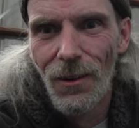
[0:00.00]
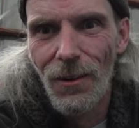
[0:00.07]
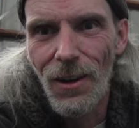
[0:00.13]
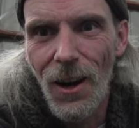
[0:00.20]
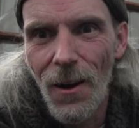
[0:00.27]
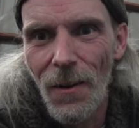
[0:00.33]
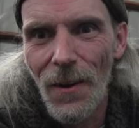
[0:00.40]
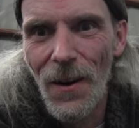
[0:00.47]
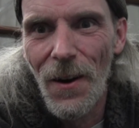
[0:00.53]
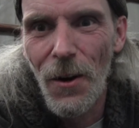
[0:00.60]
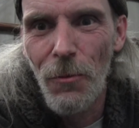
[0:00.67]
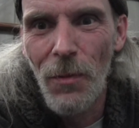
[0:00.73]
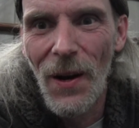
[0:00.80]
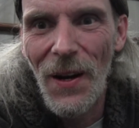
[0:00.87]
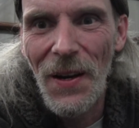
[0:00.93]
Hello there
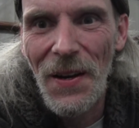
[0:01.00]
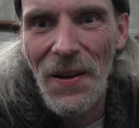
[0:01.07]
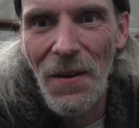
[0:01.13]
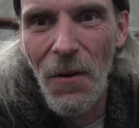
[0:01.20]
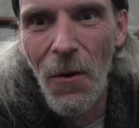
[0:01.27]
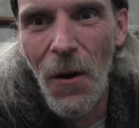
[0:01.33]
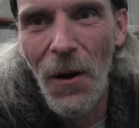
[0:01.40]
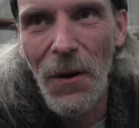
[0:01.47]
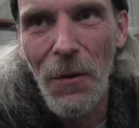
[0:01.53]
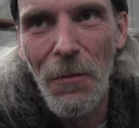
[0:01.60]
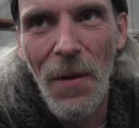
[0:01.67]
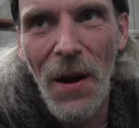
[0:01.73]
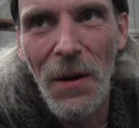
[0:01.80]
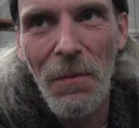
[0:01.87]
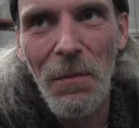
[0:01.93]
everybody, welcome
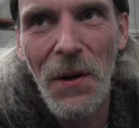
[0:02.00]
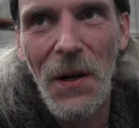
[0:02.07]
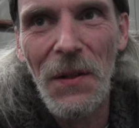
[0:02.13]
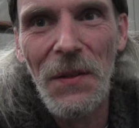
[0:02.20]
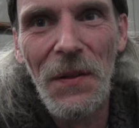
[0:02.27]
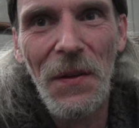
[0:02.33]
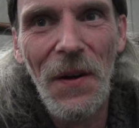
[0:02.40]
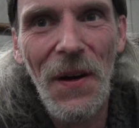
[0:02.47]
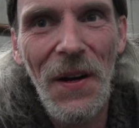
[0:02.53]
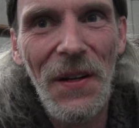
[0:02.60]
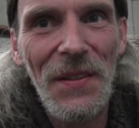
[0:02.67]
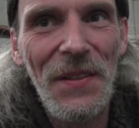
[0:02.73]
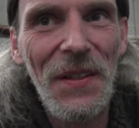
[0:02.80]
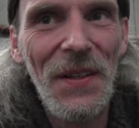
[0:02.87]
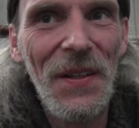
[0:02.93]
back to BareRose
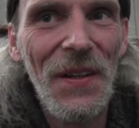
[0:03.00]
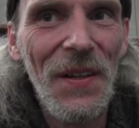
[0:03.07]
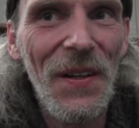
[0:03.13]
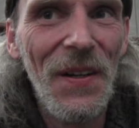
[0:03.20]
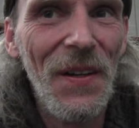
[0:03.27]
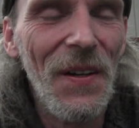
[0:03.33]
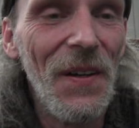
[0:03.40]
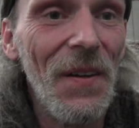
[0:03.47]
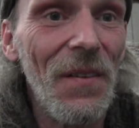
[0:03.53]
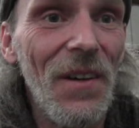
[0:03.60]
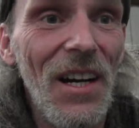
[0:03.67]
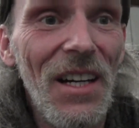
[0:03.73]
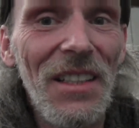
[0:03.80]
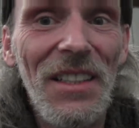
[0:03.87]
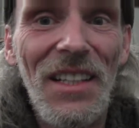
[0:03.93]
Garage.
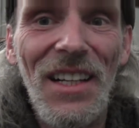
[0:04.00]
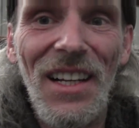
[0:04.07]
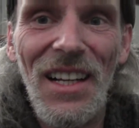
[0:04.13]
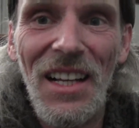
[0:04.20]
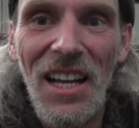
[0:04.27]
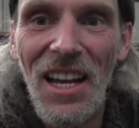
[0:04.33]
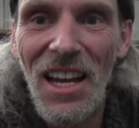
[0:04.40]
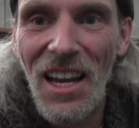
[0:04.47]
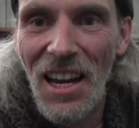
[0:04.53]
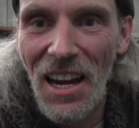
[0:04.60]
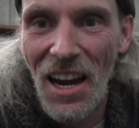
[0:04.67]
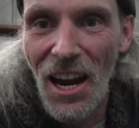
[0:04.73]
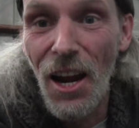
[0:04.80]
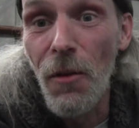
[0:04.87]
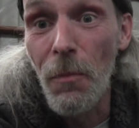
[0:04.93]
Well,
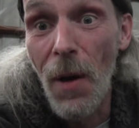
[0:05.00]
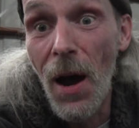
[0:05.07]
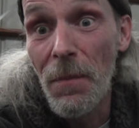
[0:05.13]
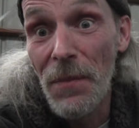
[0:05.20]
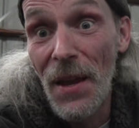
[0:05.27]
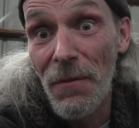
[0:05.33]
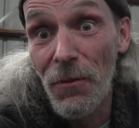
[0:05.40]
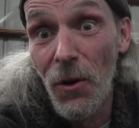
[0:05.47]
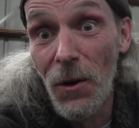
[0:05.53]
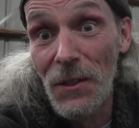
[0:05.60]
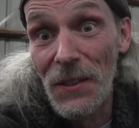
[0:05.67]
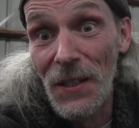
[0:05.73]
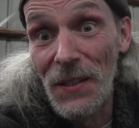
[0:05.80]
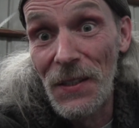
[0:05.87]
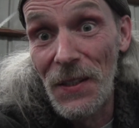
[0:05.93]
I popped that
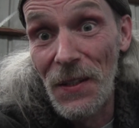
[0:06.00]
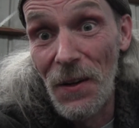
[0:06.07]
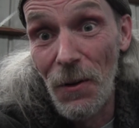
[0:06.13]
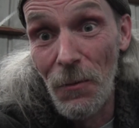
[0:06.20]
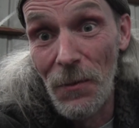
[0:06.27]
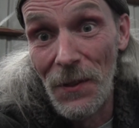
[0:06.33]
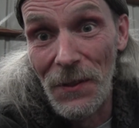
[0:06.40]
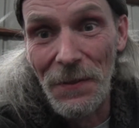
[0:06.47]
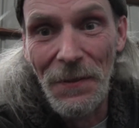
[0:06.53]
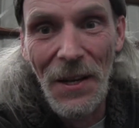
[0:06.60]
460 open.